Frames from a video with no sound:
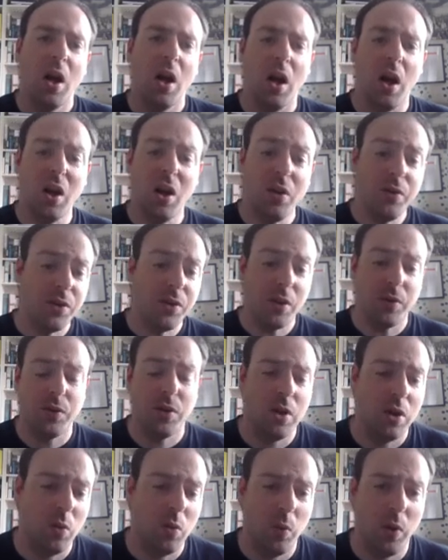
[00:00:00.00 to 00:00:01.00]
A lot of stuff
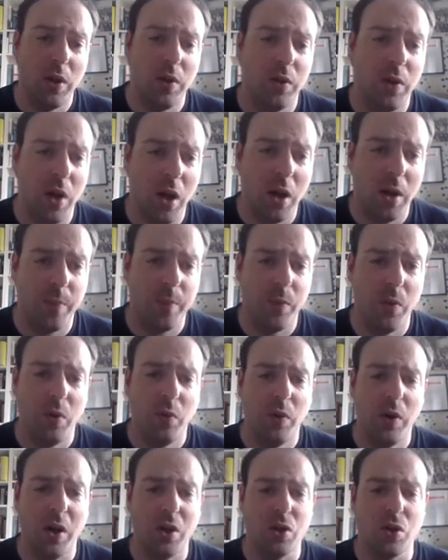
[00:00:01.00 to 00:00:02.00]
to do with um,
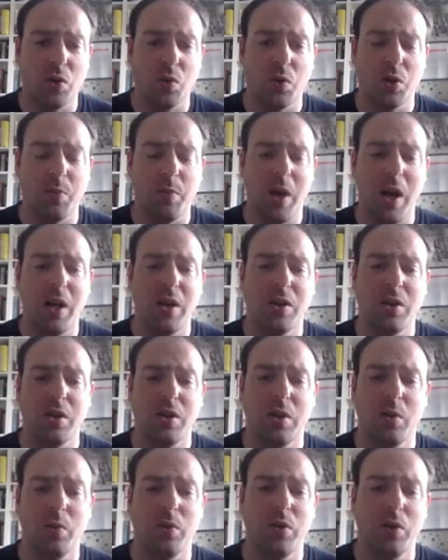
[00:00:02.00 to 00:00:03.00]
relations with Spain is to
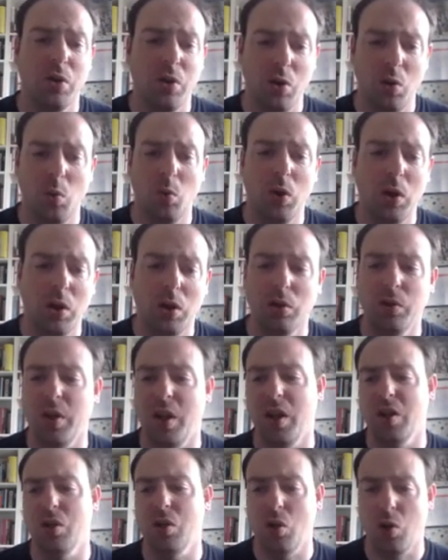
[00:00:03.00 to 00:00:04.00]
do with the New World
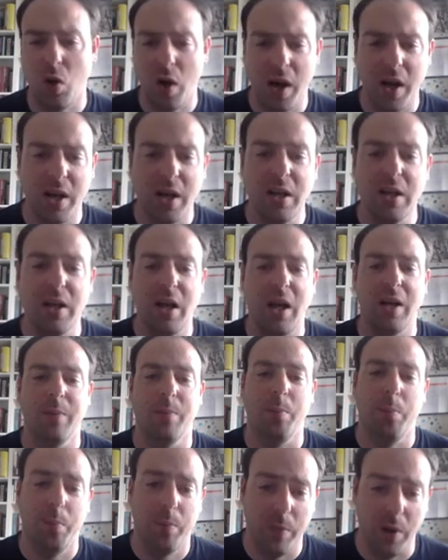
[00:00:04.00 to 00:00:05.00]
and trade and